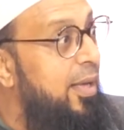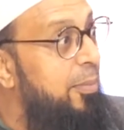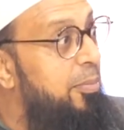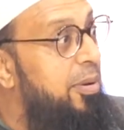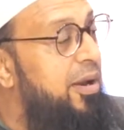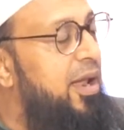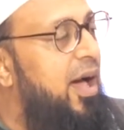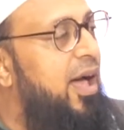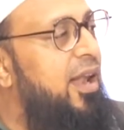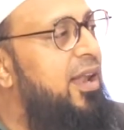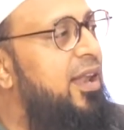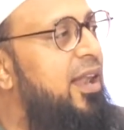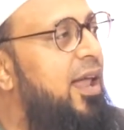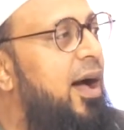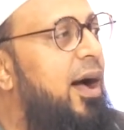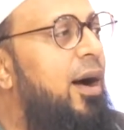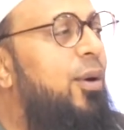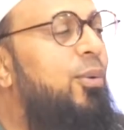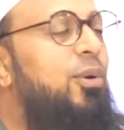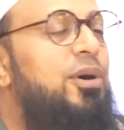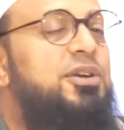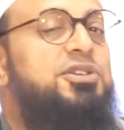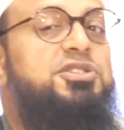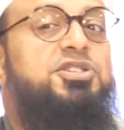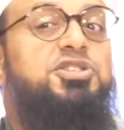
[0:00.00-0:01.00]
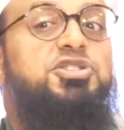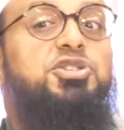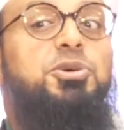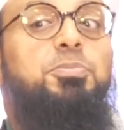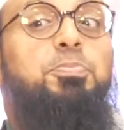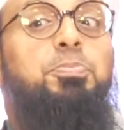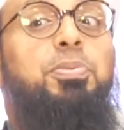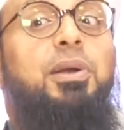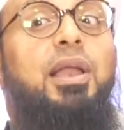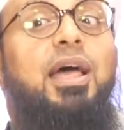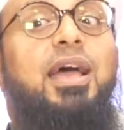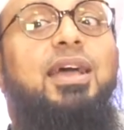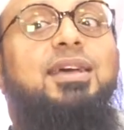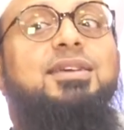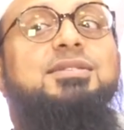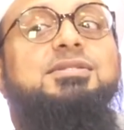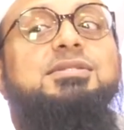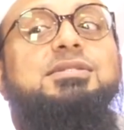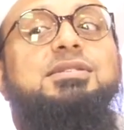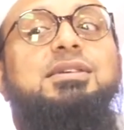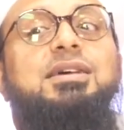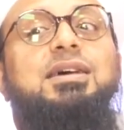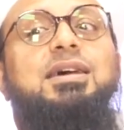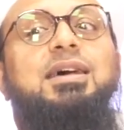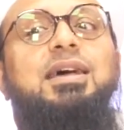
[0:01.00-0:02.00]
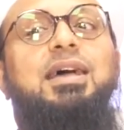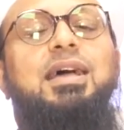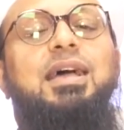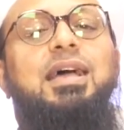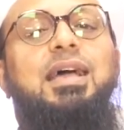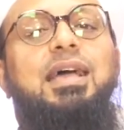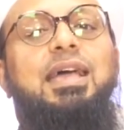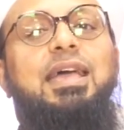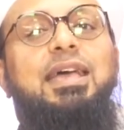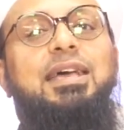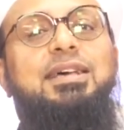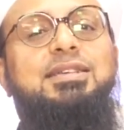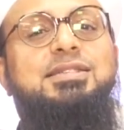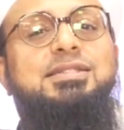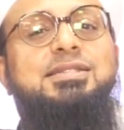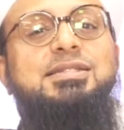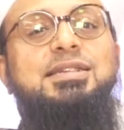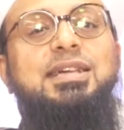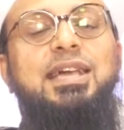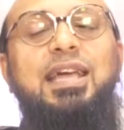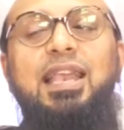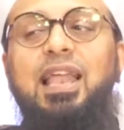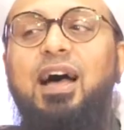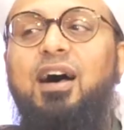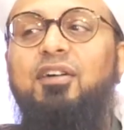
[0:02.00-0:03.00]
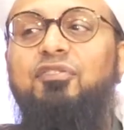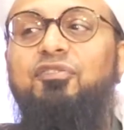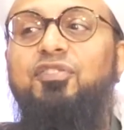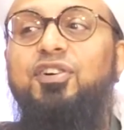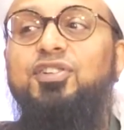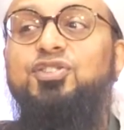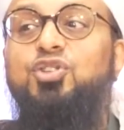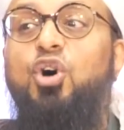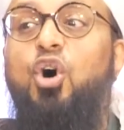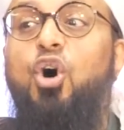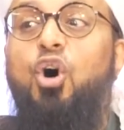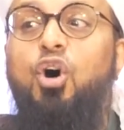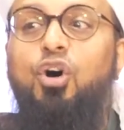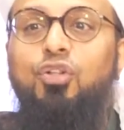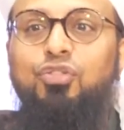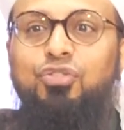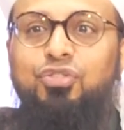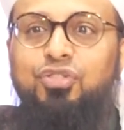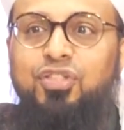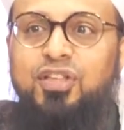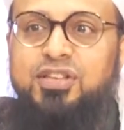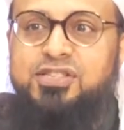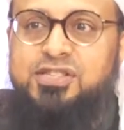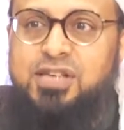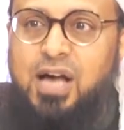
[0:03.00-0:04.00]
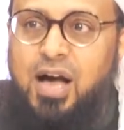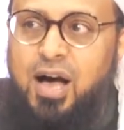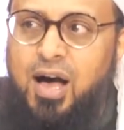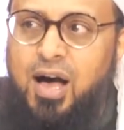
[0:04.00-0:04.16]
But Allah wanted to place His Khilafat on this